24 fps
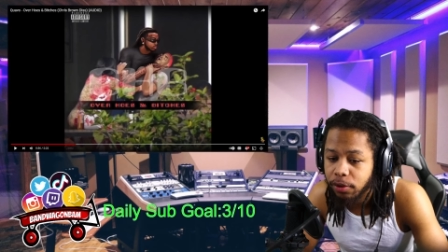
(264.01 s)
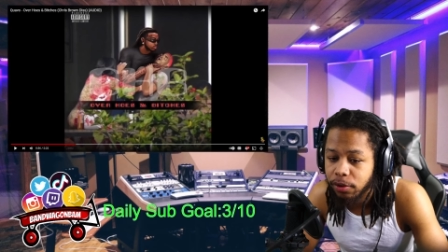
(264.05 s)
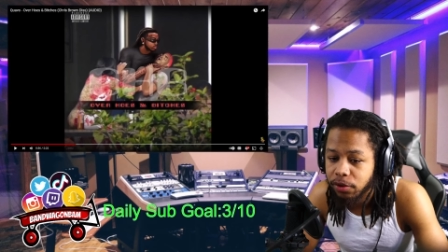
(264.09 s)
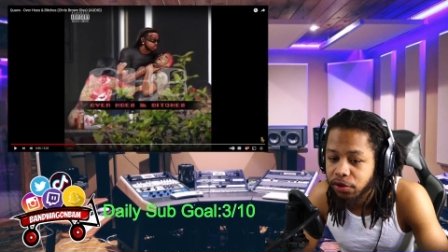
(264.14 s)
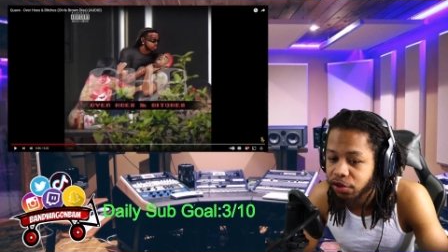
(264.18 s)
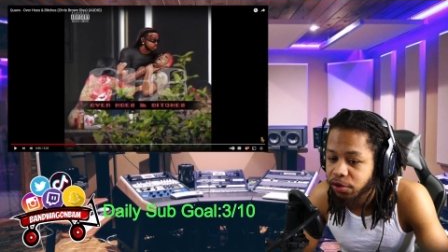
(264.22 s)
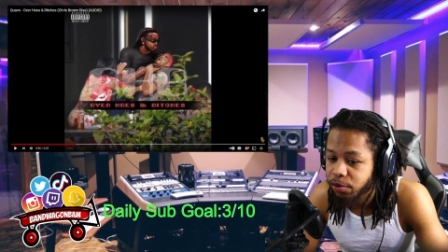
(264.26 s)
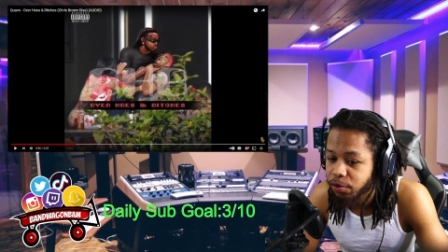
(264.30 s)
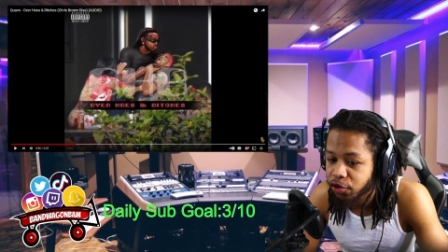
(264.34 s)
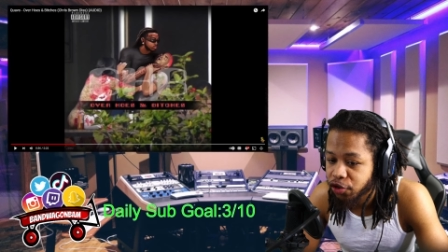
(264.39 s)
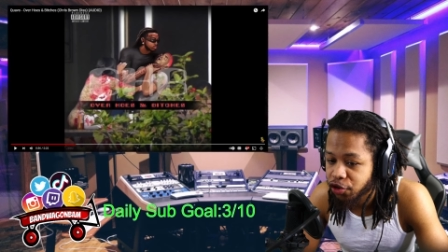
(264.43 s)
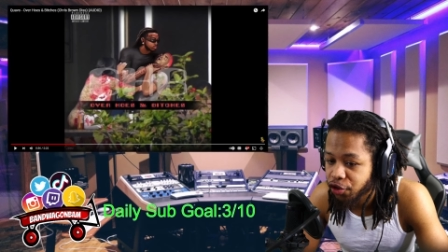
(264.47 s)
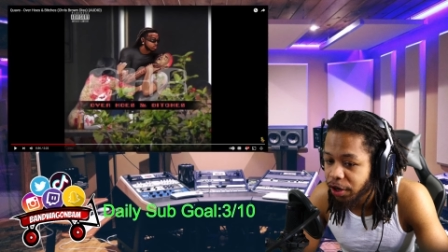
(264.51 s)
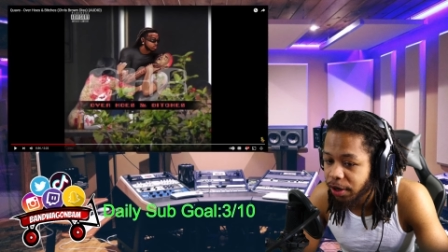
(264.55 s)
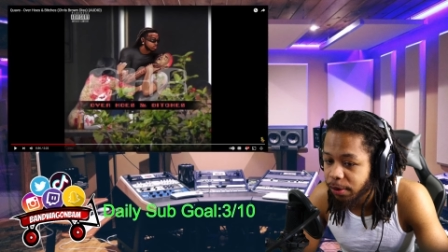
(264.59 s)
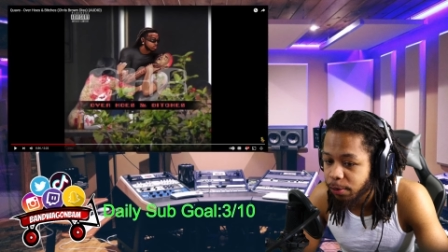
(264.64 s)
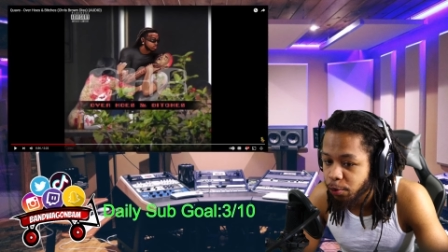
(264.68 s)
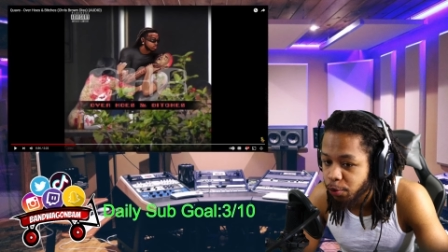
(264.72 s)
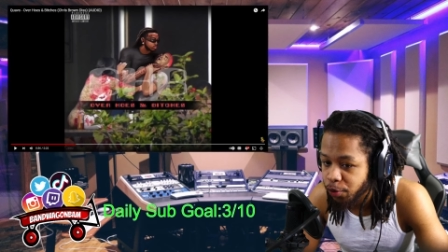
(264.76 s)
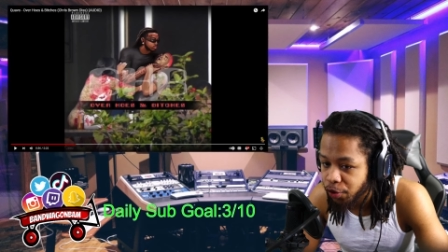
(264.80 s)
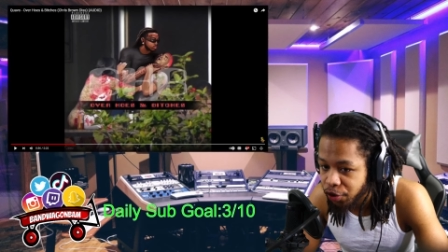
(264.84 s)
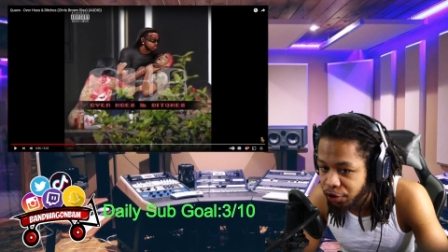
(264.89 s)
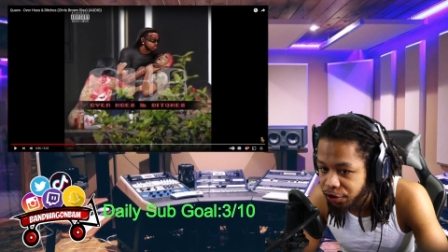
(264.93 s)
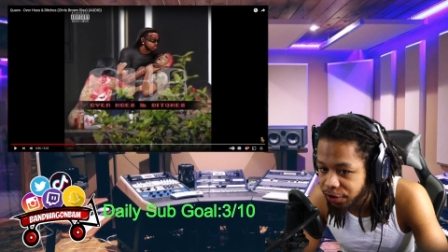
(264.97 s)
just straight
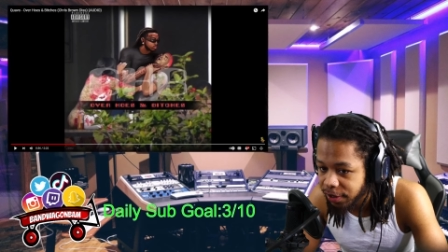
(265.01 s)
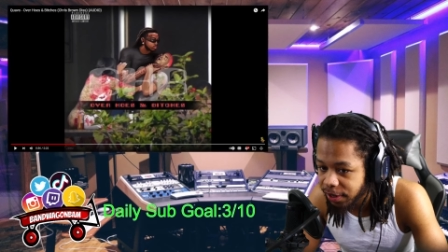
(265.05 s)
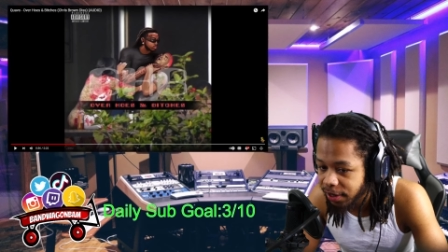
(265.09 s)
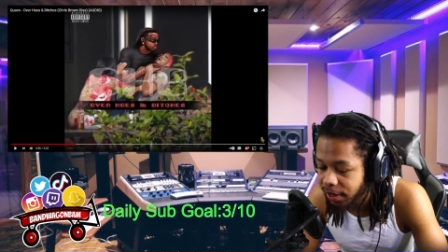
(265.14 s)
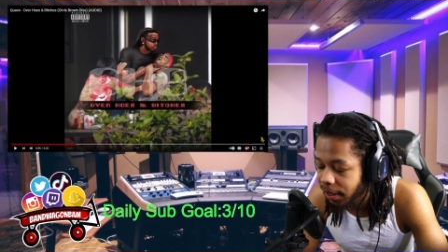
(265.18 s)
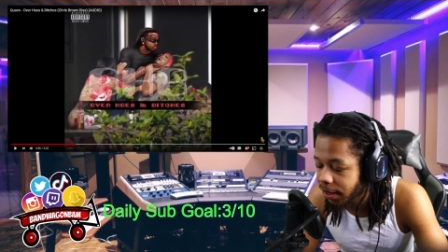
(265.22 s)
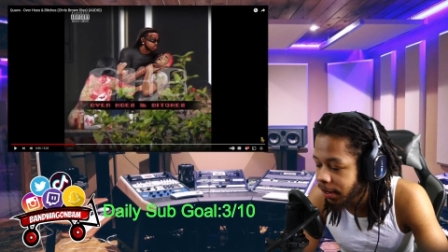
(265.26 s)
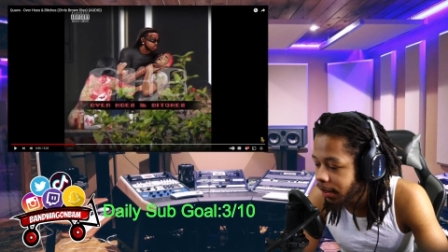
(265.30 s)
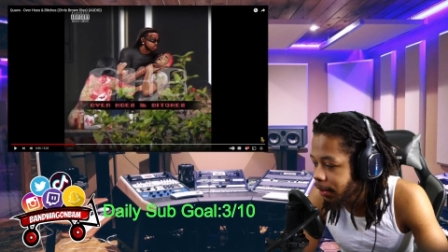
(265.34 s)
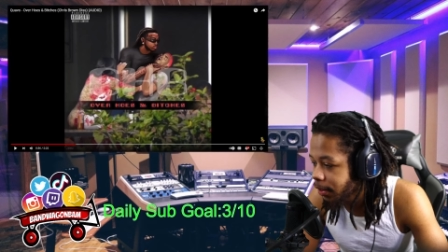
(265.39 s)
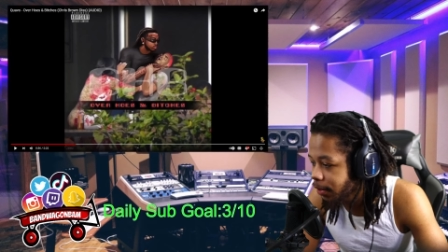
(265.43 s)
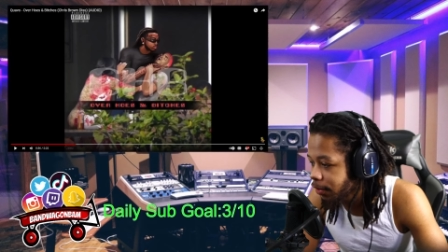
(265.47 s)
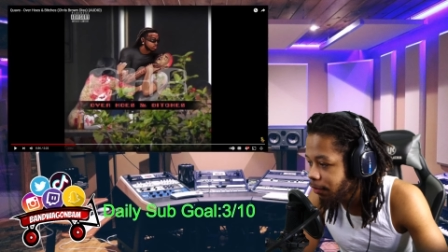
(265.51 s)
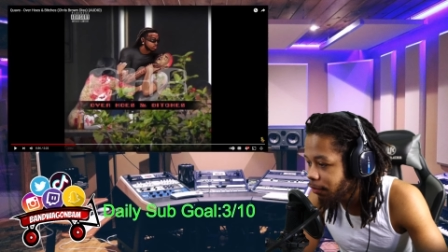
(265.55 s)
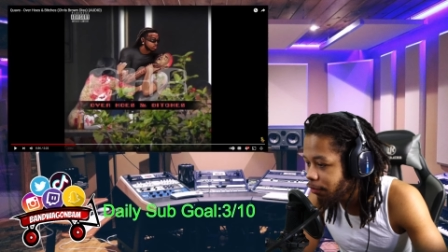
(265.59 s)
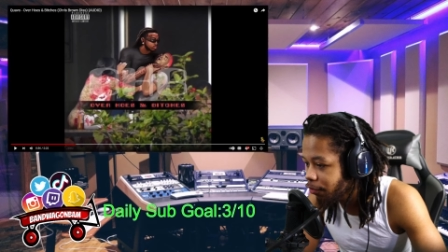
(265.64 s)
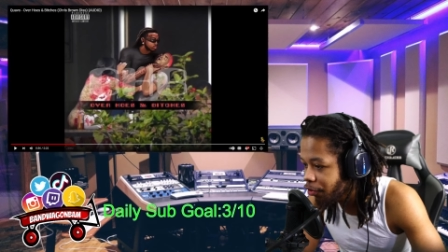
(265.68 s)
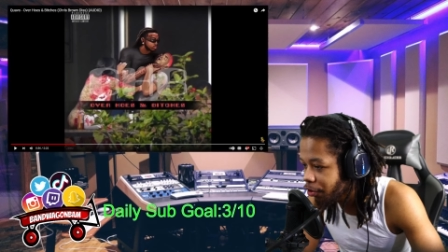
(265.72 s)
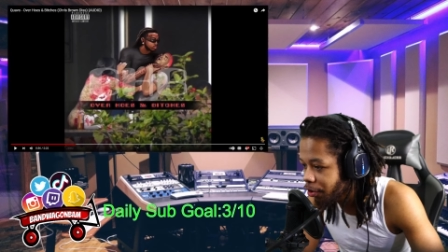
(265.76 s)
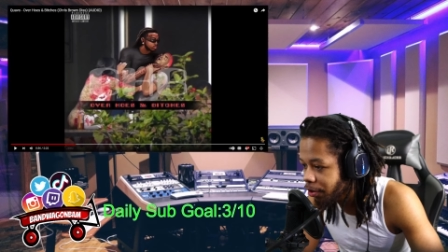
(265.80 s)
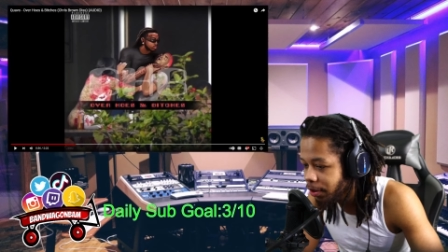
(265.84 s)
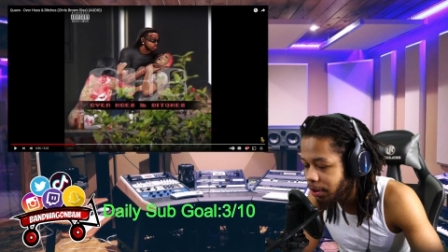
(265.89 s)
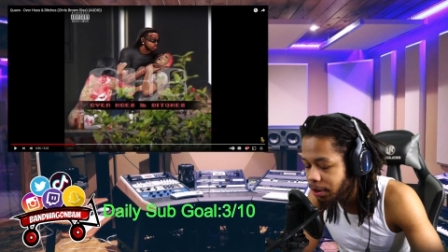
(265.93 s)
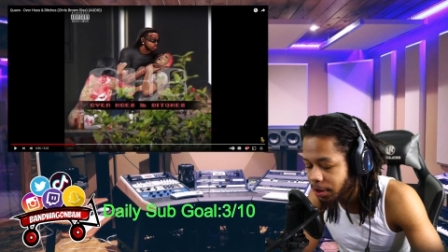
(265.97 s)
music and
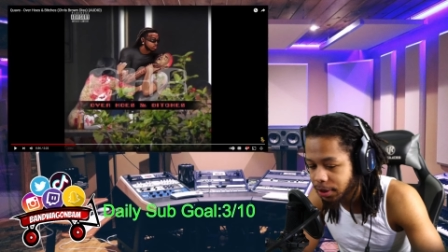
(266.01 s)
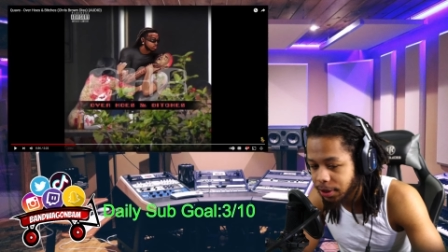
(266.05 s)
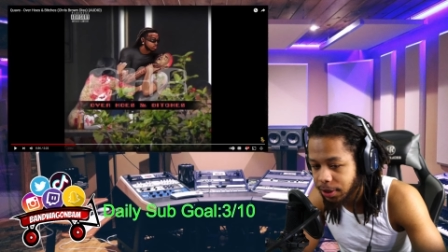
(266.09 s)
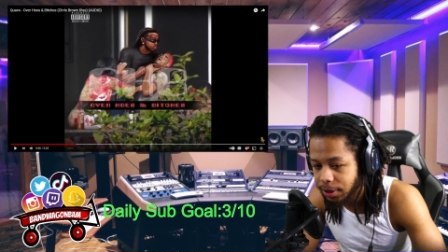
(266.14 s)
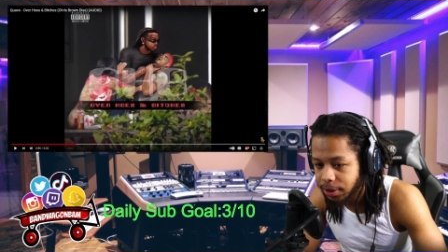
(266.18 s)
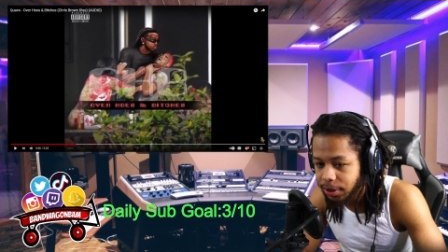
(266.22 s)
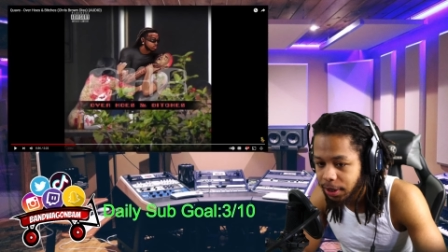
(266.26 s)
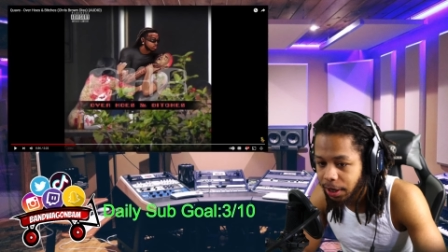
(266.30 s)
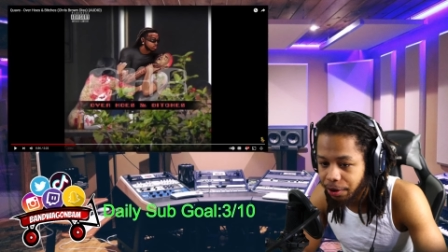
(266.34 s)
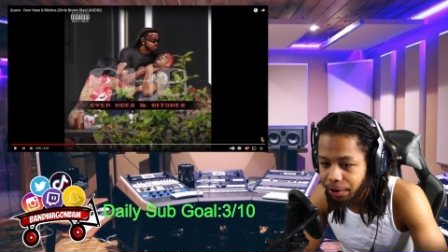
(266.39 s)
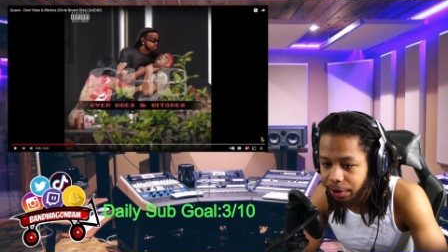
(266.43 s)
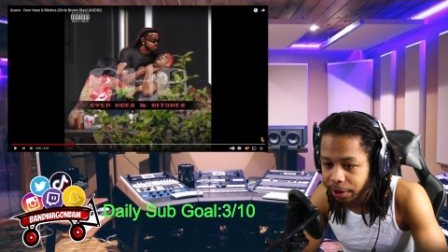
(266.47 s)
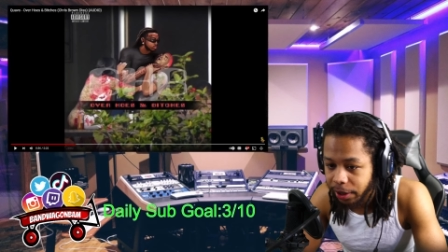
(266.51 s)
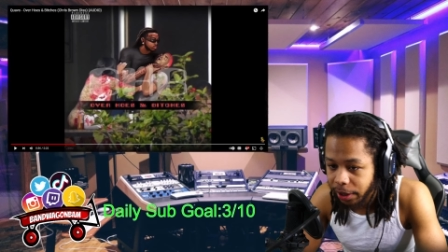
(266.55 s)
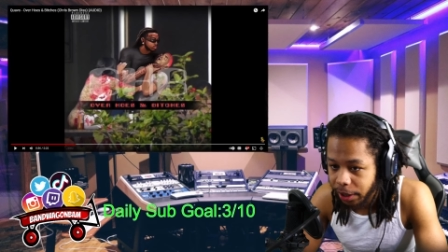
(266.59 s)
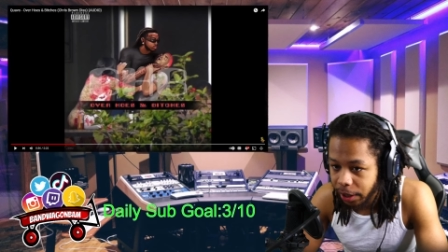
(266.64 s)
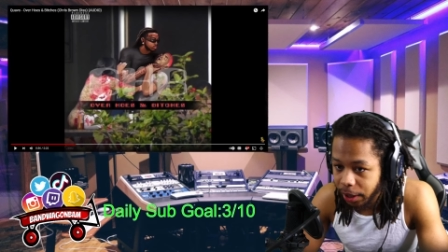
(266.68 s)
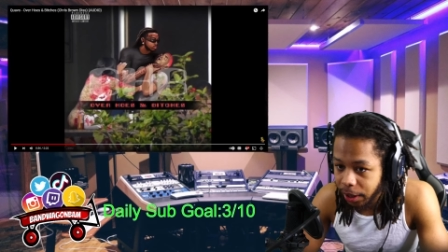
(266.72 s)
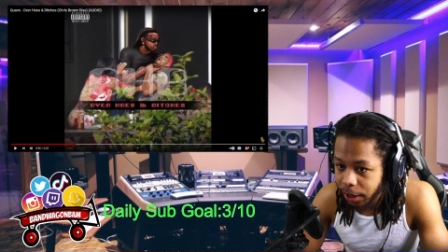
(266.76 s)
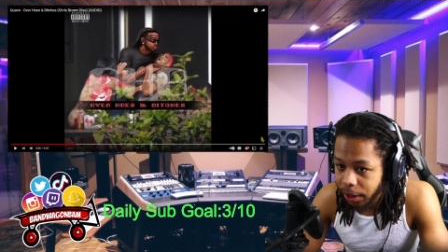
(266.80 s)
throwing disses here and there,